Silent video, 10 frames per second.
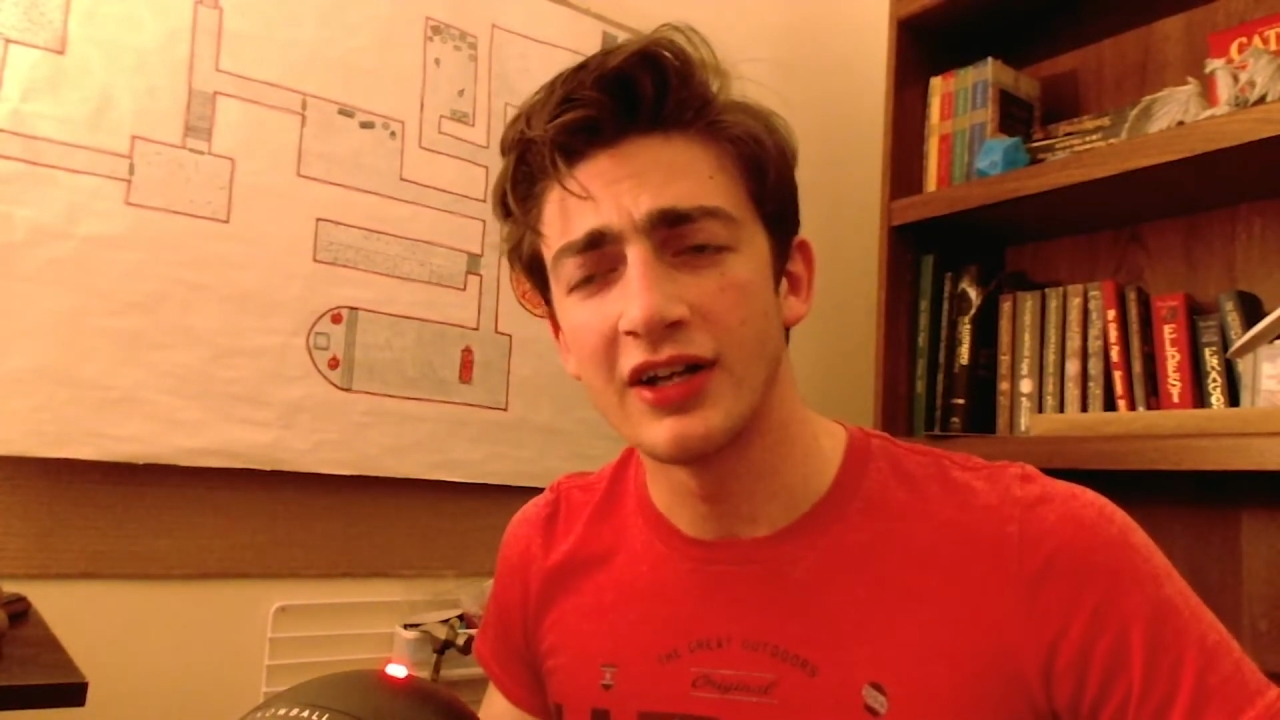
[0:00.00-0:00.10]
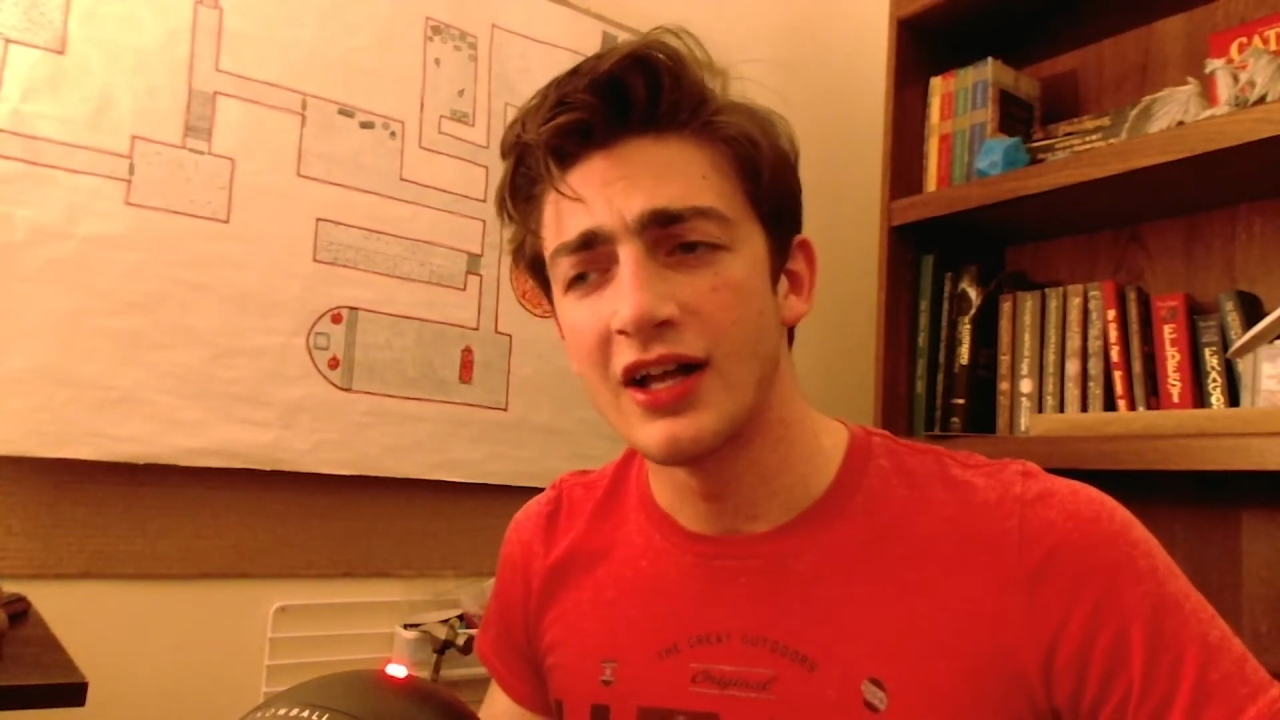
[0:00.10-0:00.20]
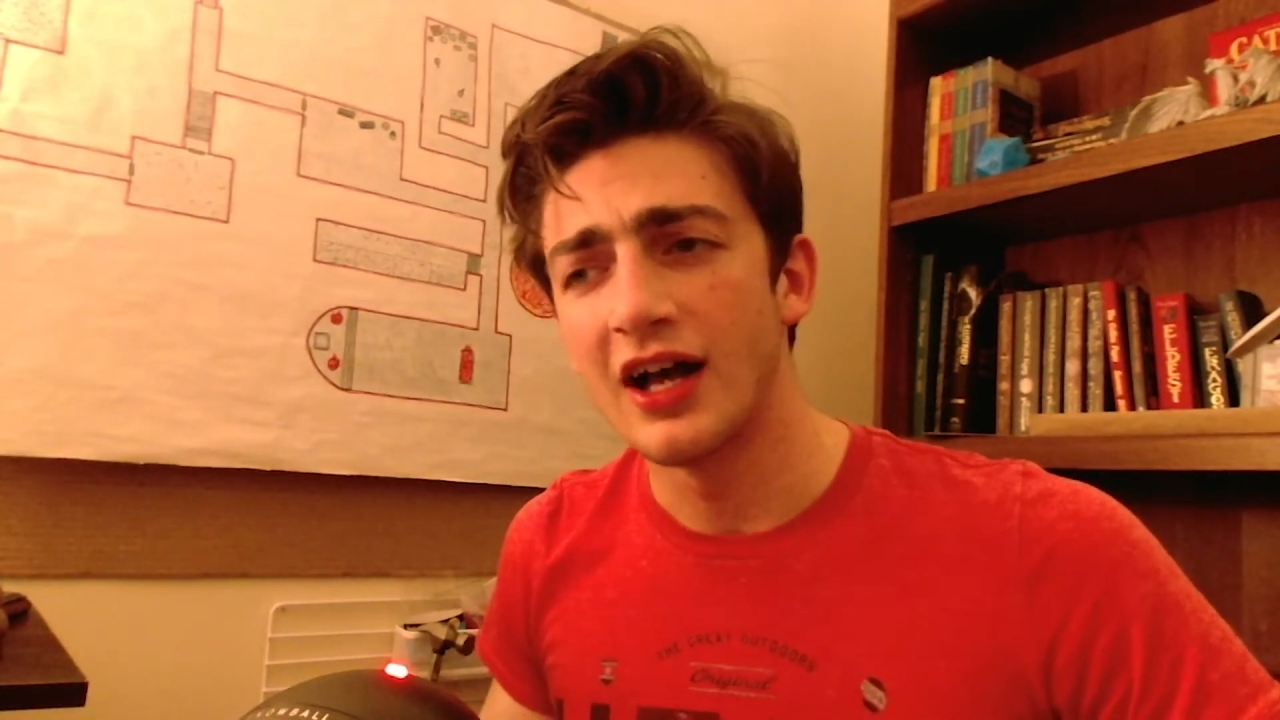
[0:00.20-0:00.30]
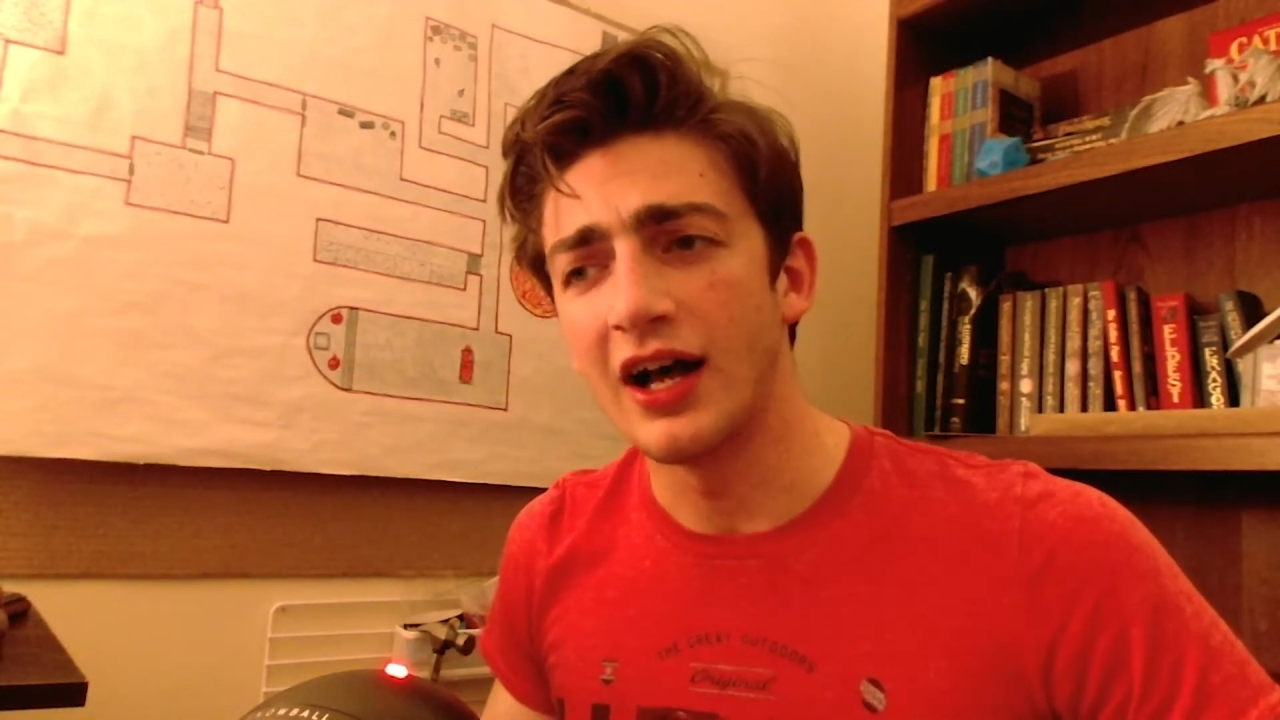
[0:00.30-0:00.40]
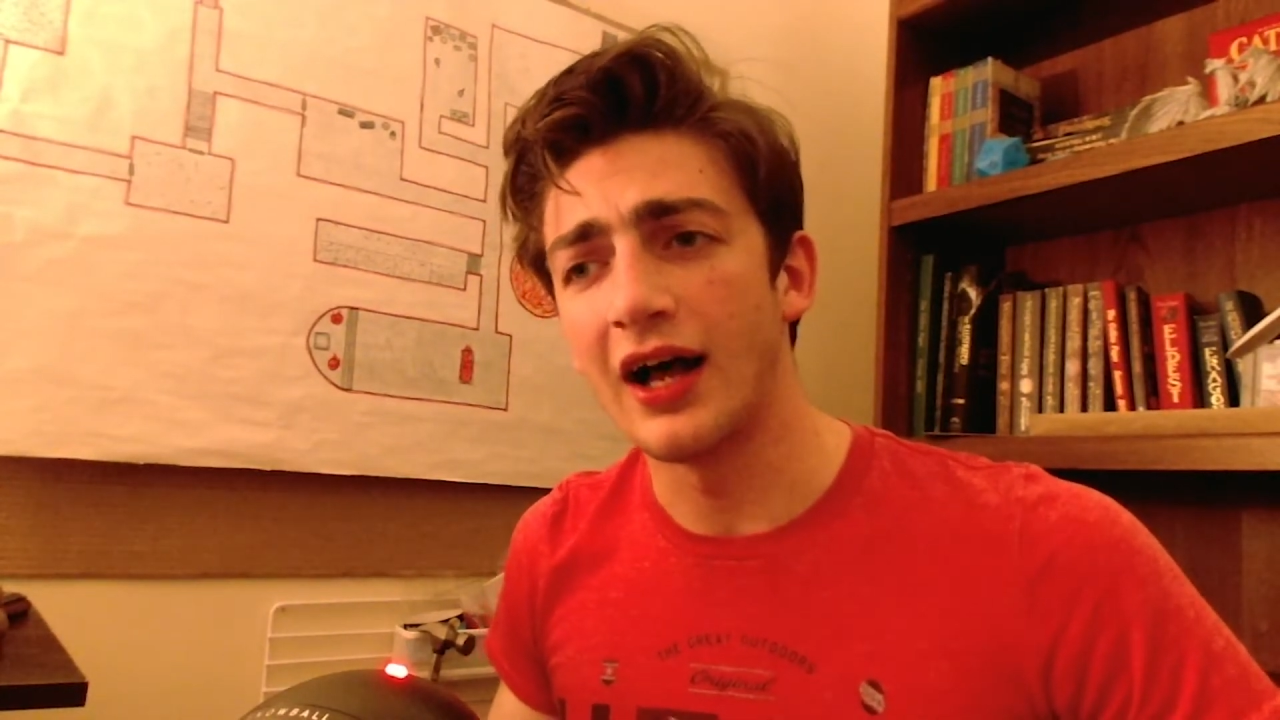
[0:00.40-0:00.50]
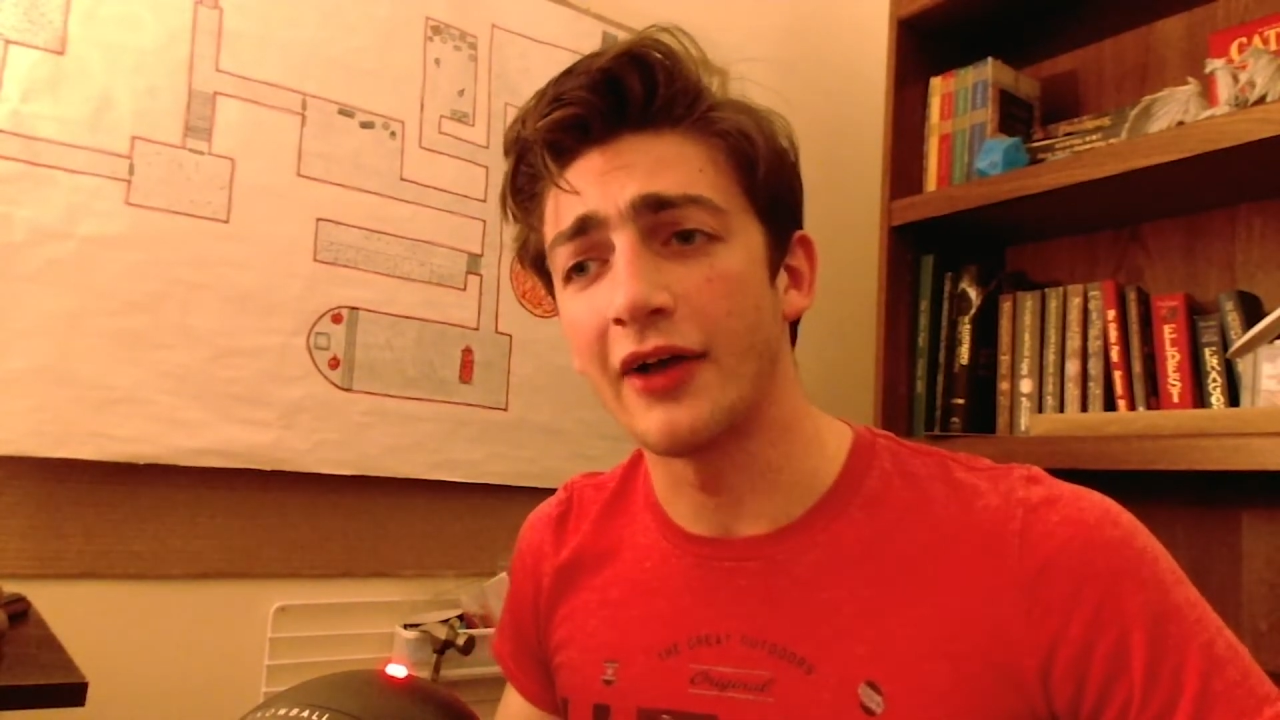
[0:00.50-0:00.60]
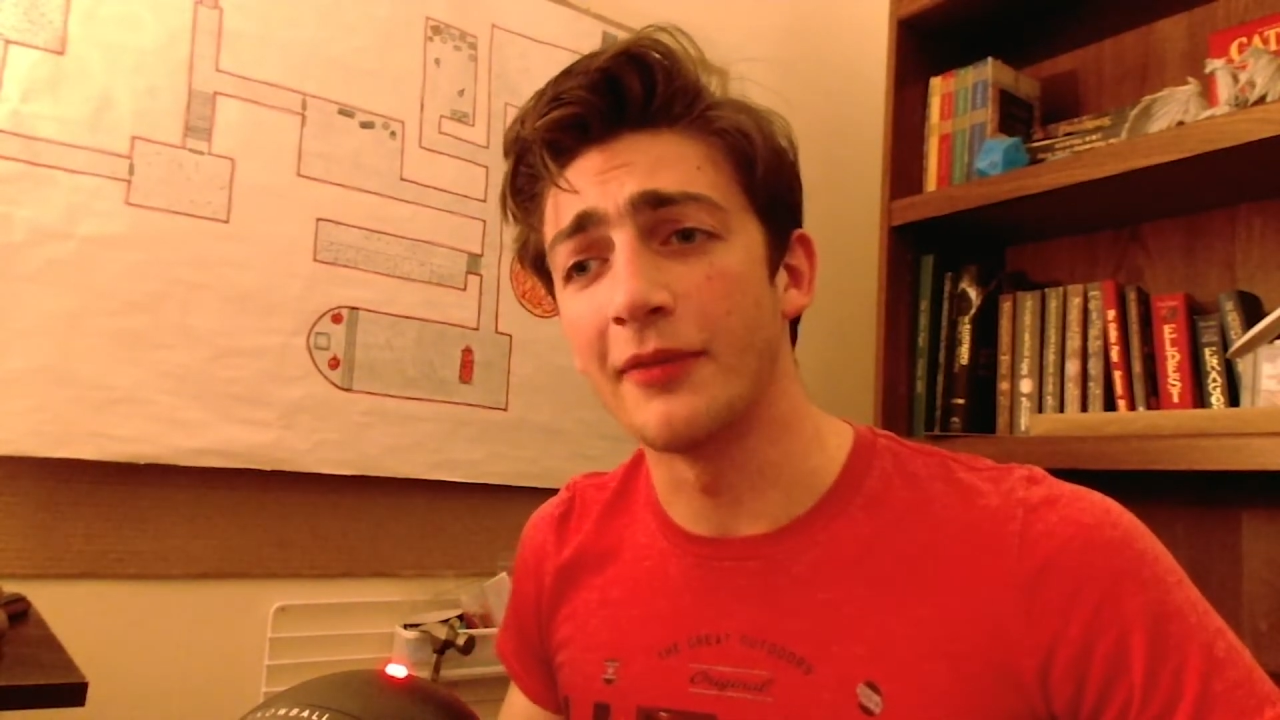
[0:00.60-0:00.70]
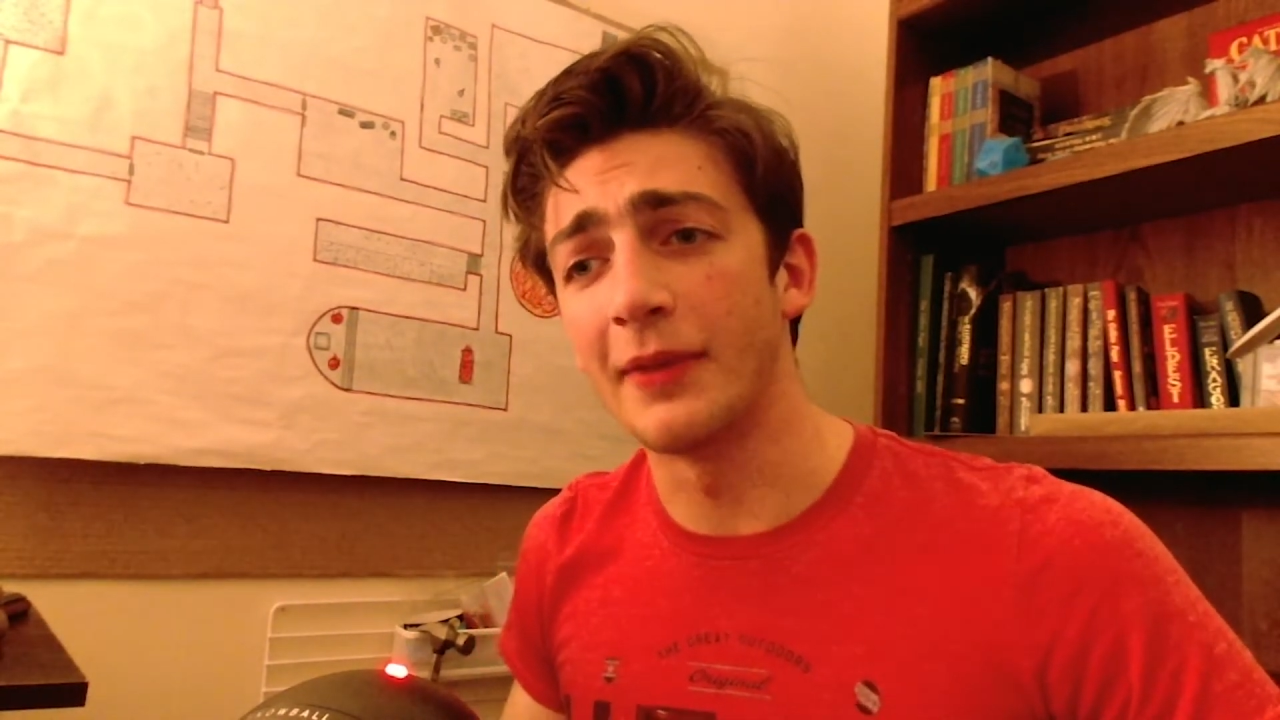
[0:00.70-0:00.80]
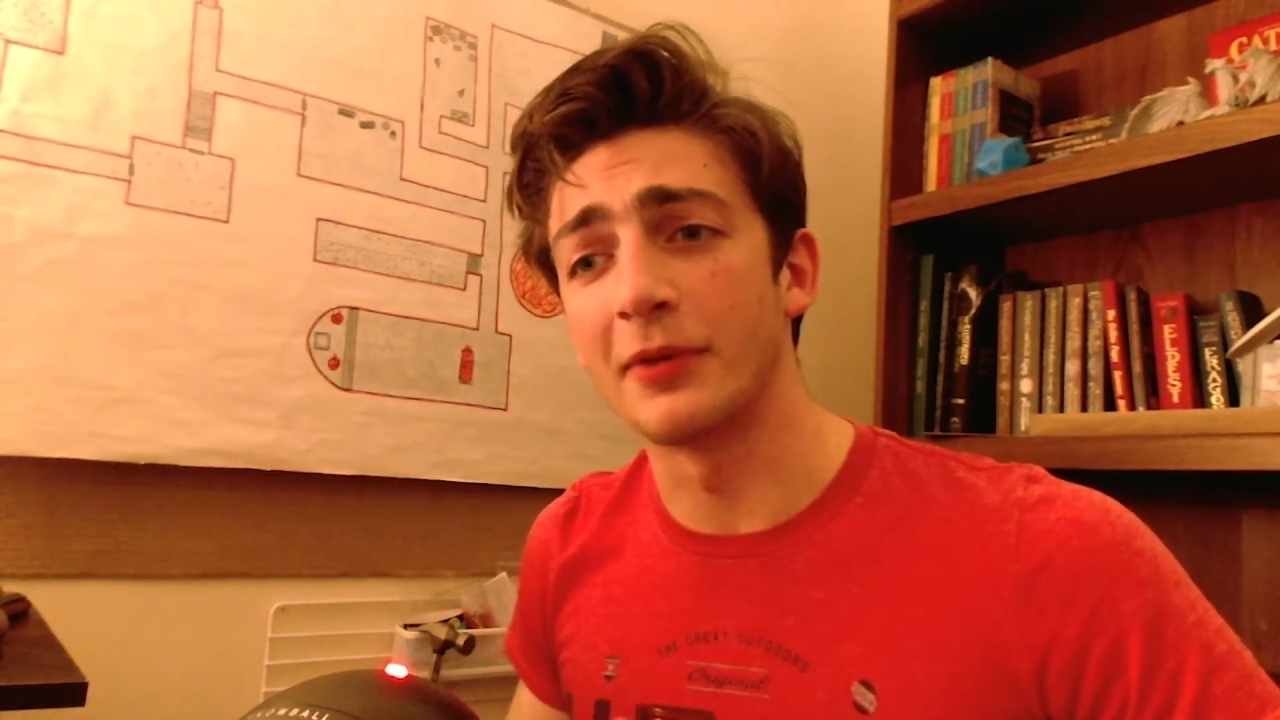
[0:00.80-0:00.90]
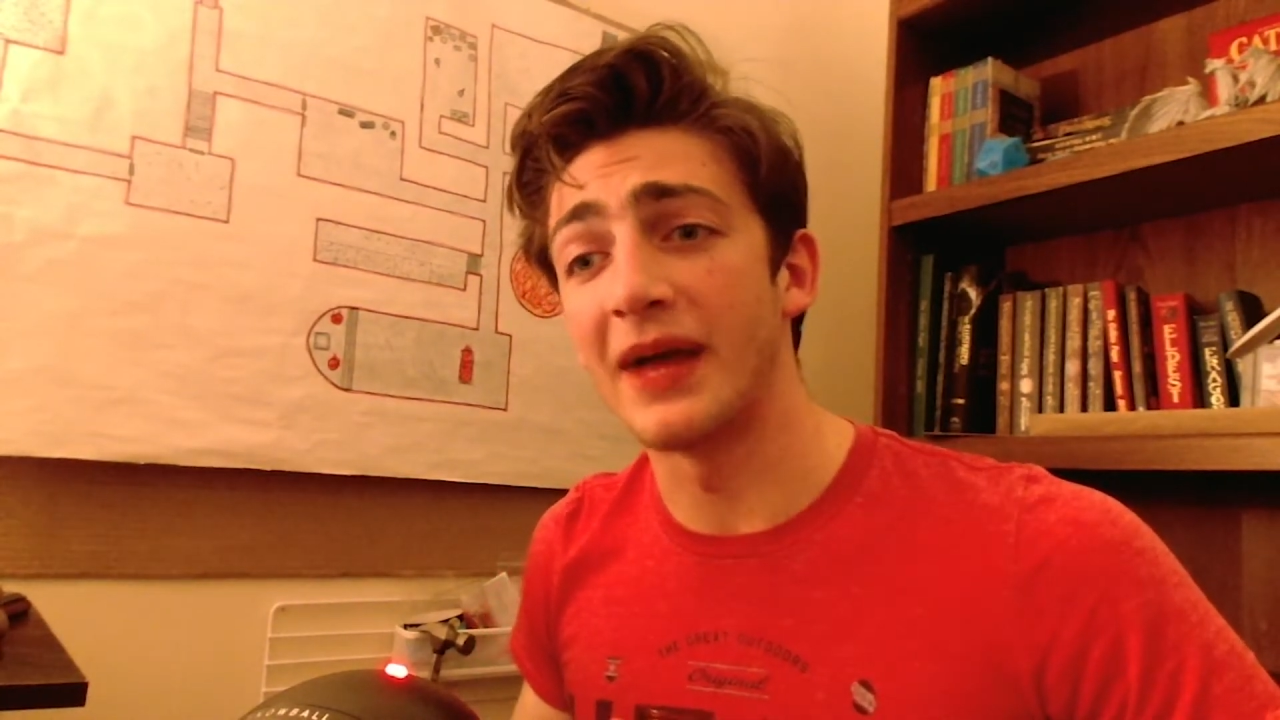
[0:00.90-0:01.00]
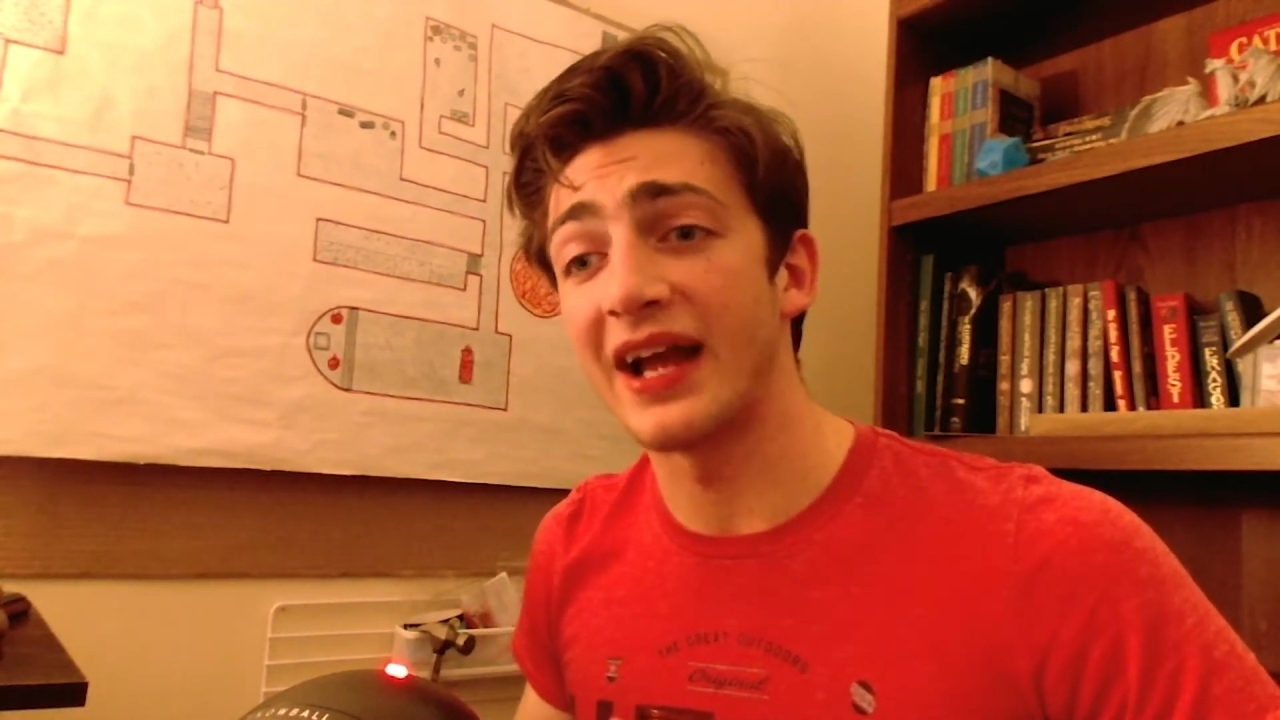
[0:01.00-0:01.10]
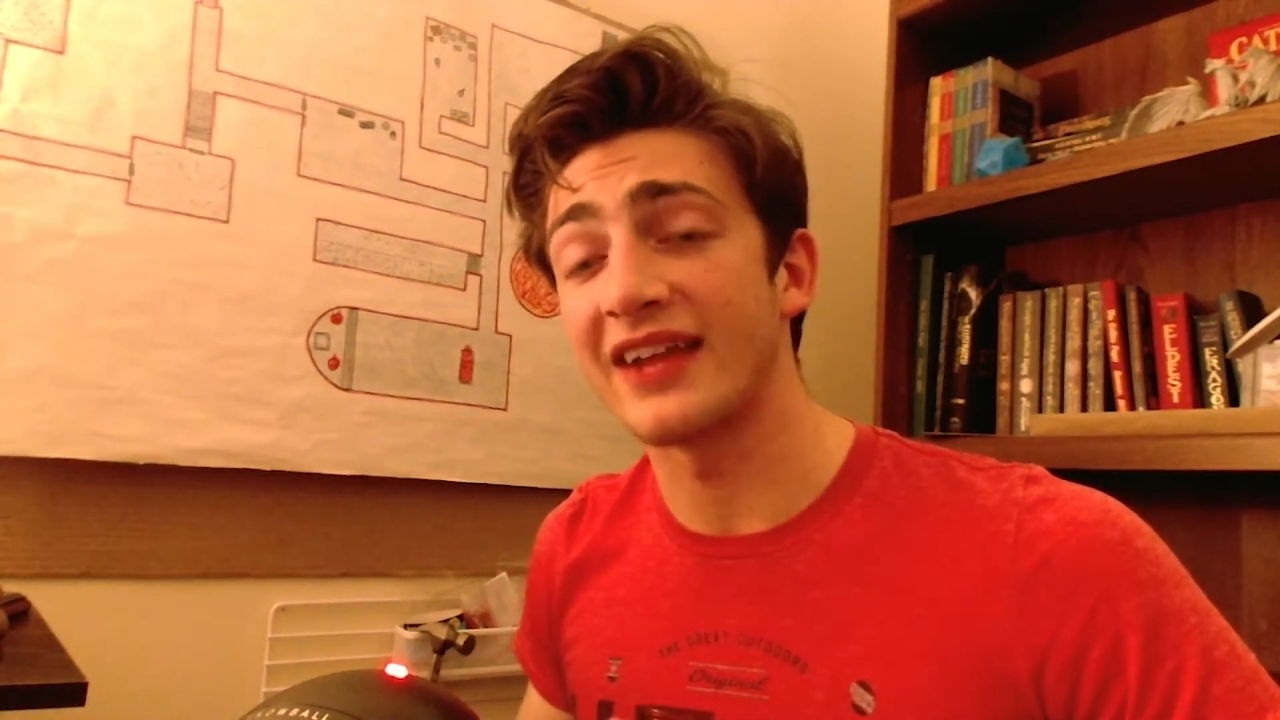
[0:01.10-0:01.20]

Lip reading: I remember back in the